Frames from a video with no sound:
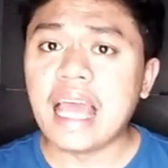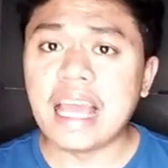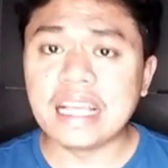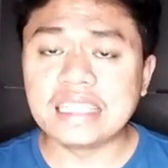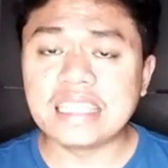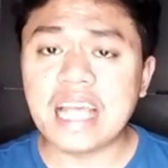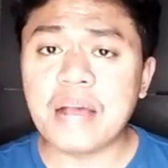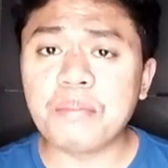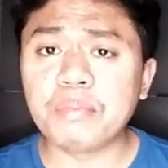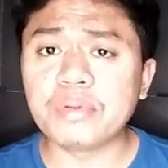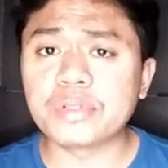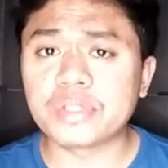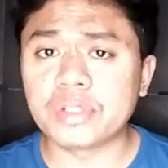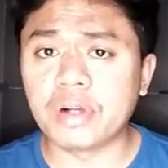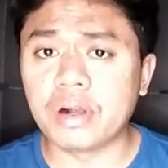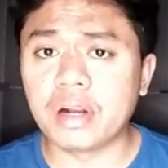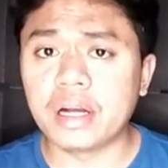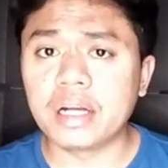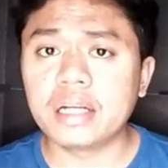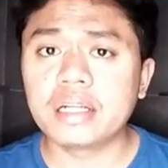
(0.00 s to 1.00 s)
Examples
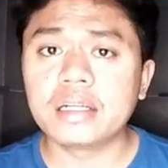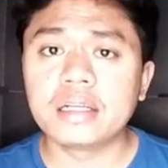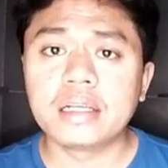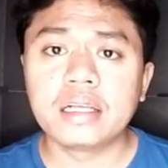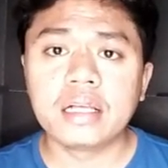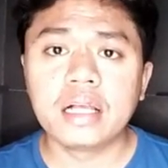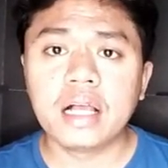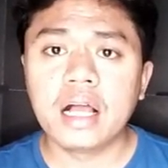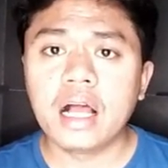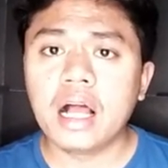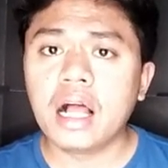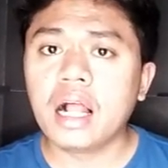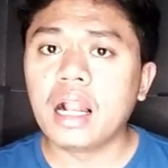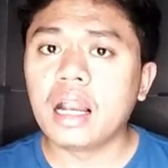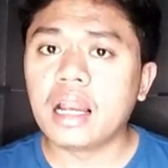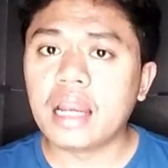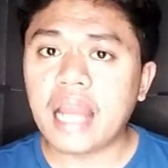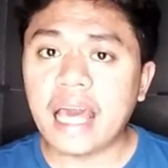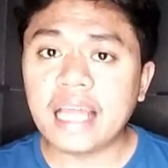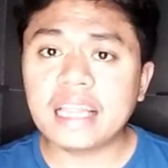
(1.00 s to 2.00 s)
are,
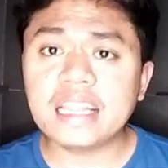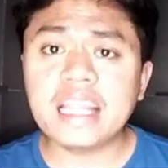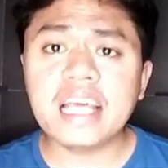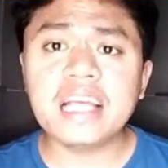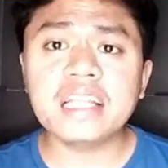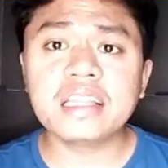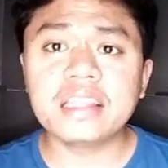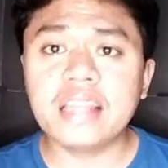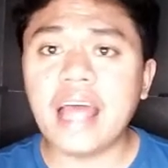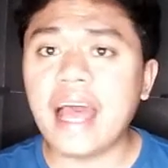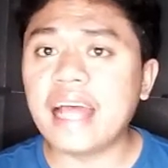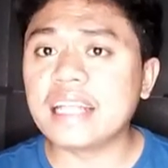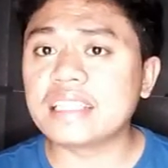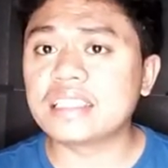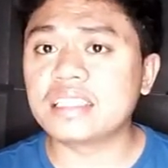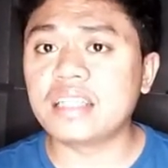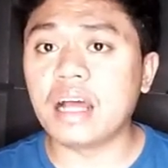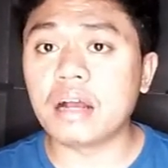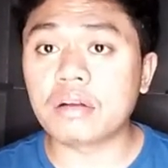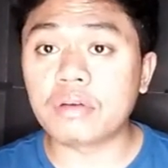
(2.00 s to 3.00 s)
lightning
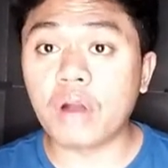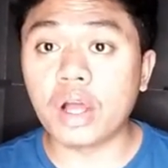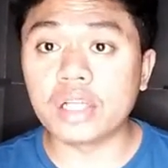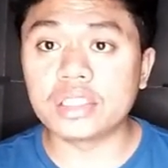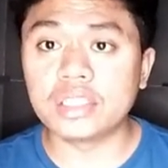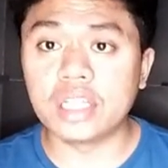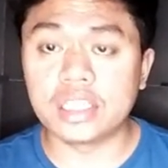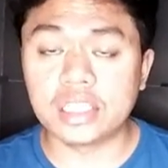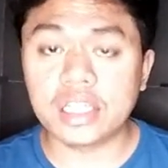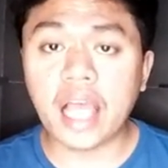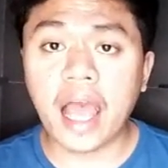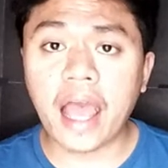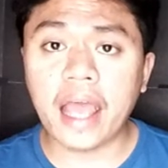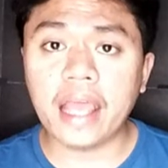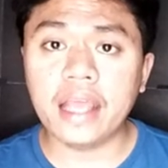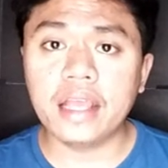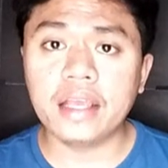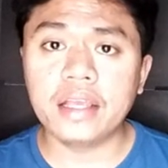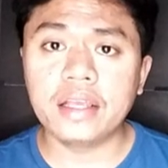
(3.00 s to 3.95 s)
danced across the sky.